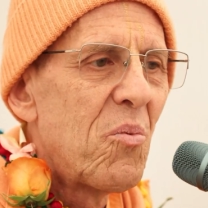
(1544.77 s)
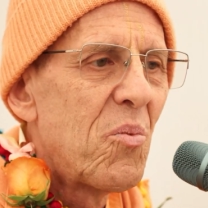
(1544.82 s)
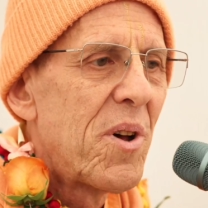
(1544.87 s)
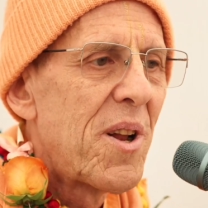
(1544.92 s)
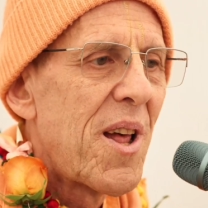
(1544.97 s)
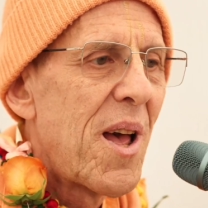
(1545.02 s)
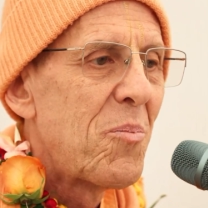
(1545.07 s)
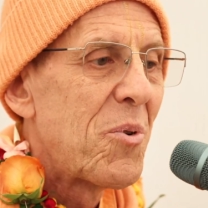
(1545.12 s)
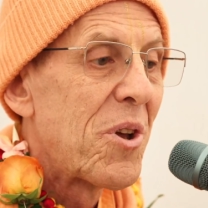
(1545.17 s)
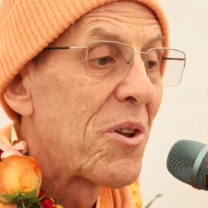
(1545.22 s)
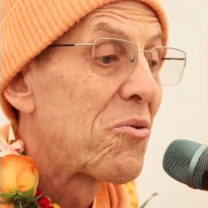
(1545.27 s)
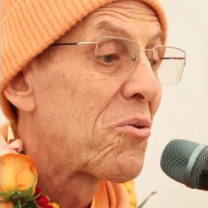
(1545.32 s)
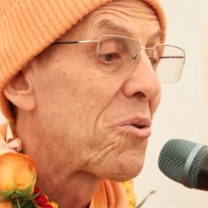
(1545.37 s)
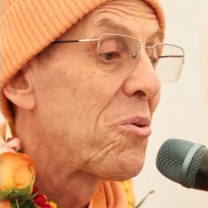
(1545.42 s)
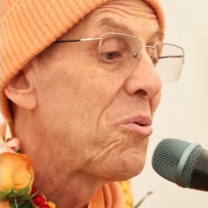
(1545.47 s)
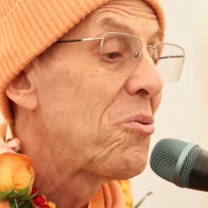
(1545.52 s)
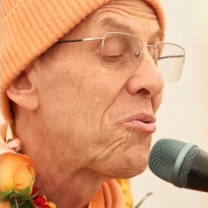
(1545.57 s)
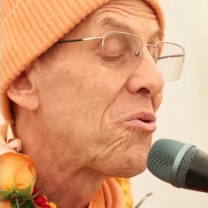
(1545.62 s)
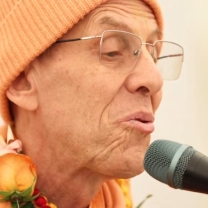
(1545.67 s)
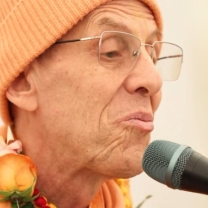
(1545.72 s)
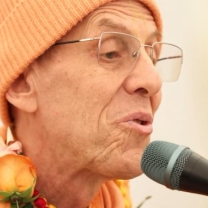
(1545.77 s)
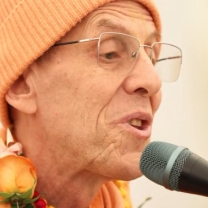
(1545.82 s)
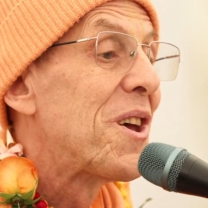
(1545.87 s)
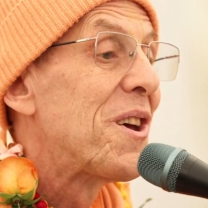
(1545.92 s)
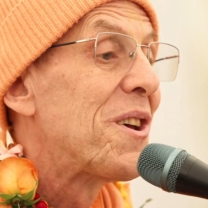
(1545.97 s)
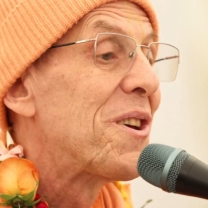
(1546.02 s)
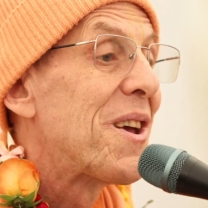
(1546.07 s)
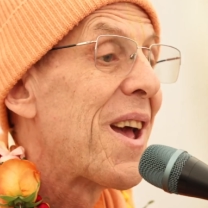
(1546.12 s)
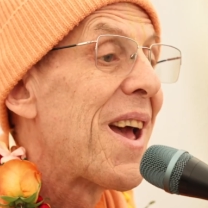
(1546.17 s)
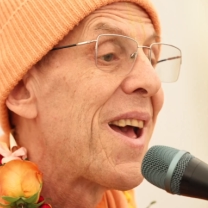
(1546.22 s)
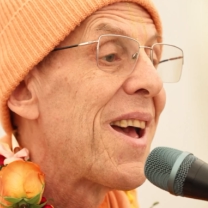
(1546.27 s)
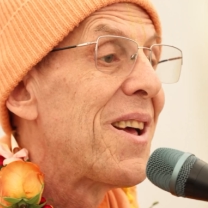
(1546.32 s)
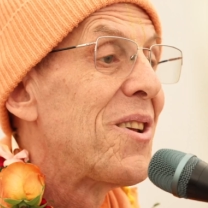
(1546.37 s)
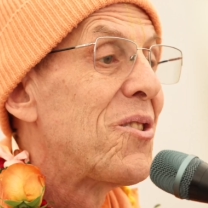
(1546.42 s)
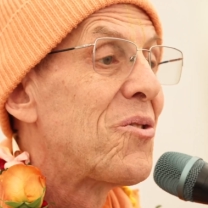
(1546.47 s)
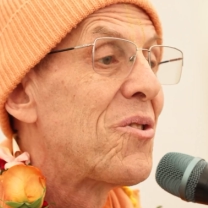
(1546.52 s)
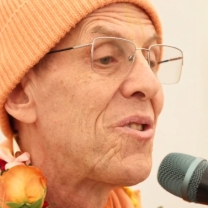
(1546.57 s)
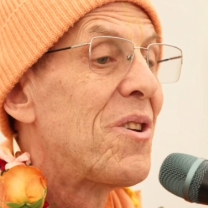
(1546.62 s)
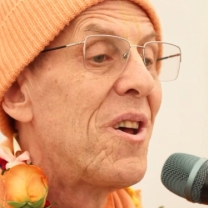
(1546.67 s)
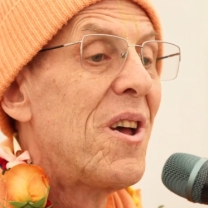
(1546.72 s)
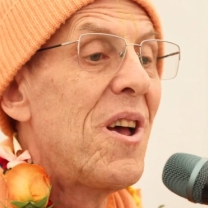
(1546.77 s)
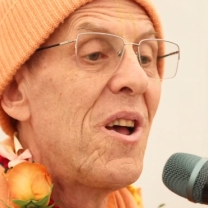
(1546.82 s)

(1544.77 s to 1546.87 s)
When I'm exclusively engaged,